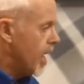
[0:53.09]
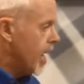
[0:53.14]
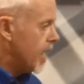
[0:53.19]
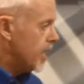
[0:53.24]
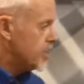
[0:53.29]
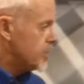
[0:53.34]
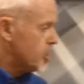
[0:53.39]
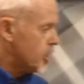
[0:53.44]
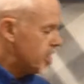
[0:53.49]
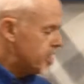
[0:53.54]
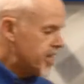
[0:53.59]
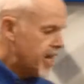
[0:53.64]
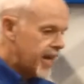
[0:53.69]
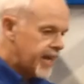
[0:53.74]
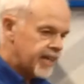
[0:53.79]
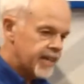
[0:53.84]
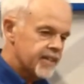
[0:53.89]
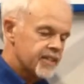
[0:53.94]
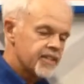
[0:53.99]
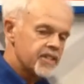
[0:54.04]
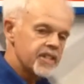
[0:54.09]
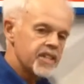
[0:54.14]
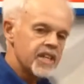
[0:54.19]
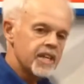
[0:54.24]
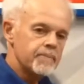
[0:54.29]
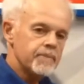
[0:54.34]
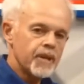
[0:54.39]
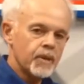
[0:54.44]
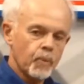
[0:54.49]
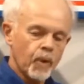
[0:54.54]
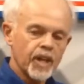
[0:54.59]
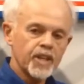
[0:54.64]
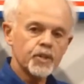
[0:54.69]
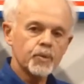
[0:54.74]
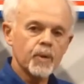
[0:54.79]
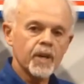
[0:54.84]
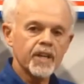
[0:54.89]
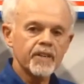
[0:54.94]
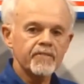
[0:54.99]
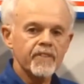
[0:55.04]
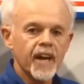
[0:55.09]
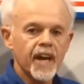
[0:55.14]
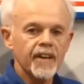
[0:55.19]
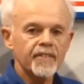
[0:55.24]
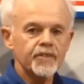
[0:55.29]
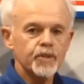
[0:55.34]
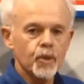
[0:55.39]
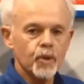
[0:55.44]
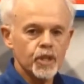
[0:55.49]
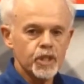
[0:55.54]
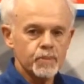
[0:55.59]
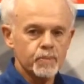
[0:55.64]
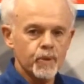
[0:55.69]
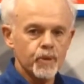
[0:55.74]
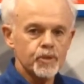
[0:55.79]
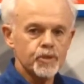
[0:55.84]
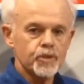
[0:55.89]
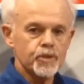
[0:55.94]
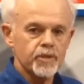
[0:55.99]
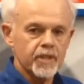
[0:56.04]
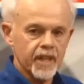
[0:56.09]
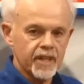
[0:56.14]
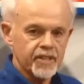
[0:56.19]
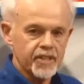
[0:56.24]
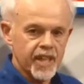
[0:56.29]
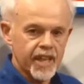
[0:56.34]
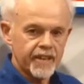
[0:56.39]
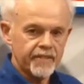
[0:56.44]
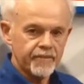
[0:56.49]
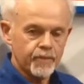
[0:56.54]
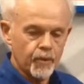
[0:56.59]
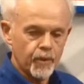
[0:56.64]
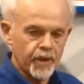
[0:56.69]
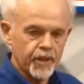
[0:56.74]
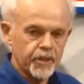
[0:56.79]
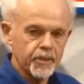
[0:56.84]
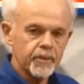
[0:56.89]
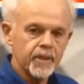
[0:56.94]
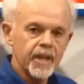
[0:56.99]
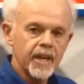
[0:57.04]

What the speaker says: A G-TEC TB-125 Torch Booster does that for you.